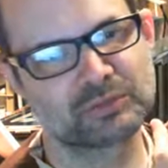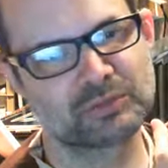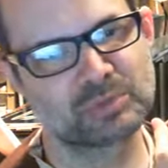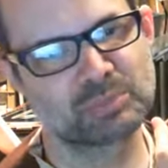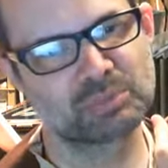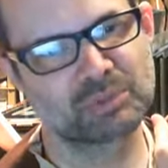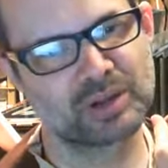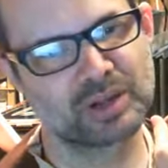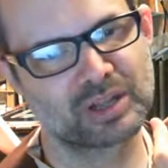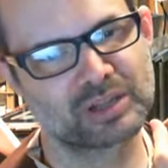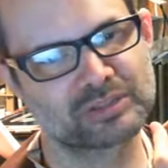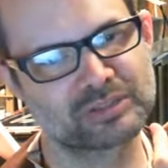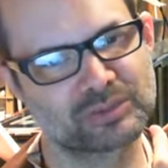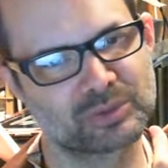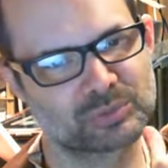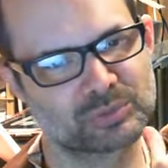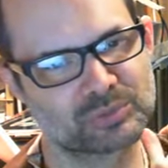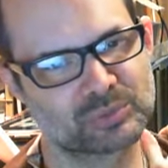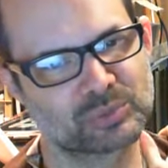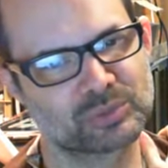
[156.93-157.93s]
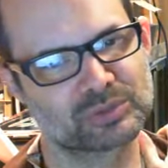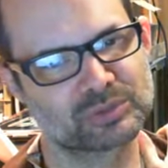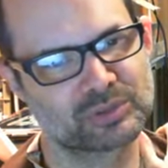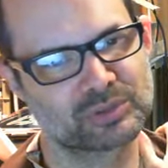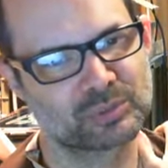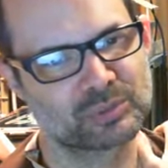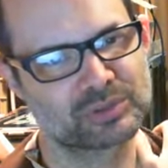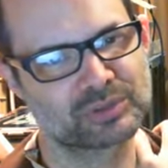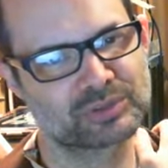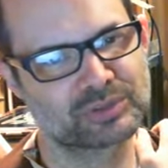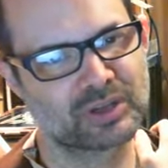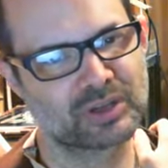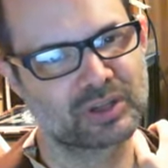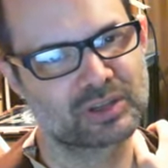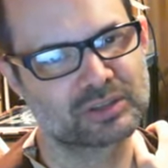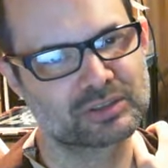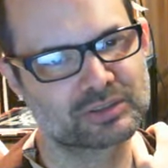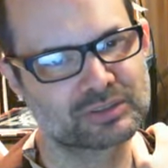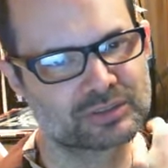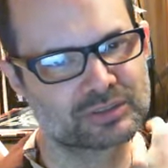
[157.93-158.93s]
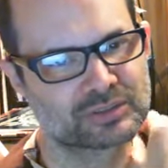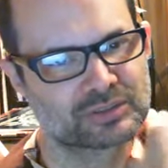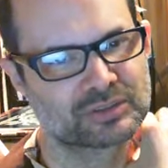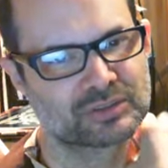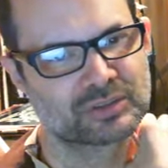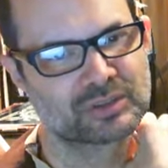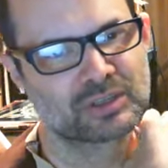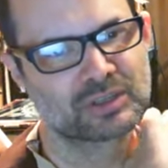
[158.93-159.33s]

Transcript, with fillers: repressed that was worth $200